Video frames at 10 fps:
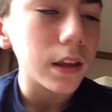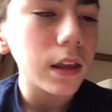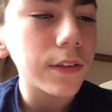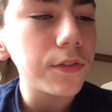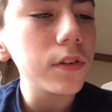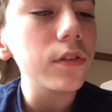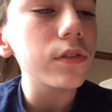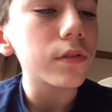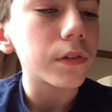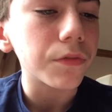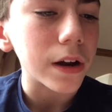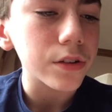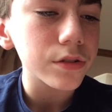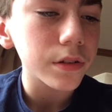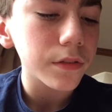It feels
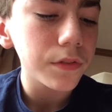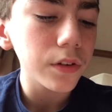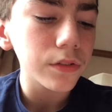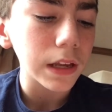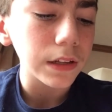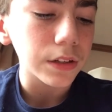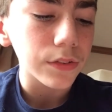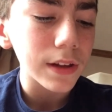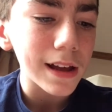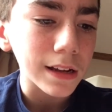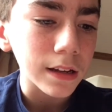refreshed. It feels like your sock,